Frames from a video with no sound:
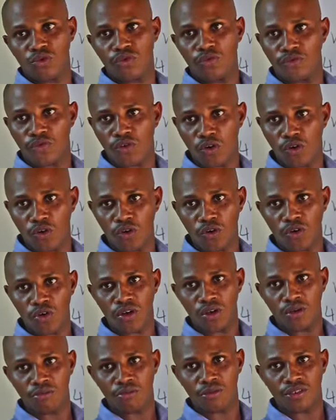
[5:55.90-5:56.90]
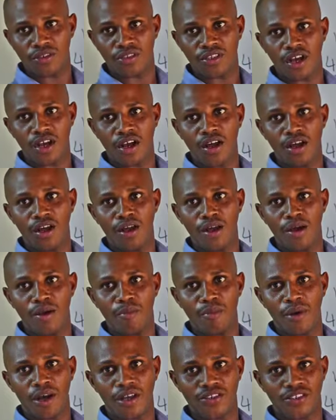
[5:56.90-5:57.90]
4 meters
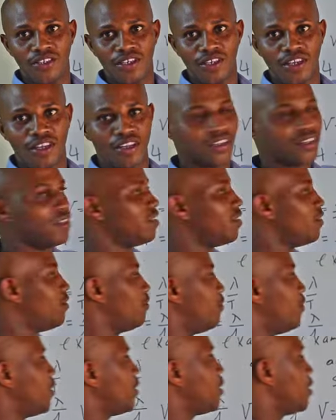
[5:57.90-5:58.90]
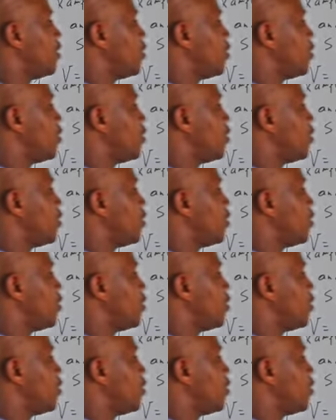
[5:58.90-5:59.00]
per second. Very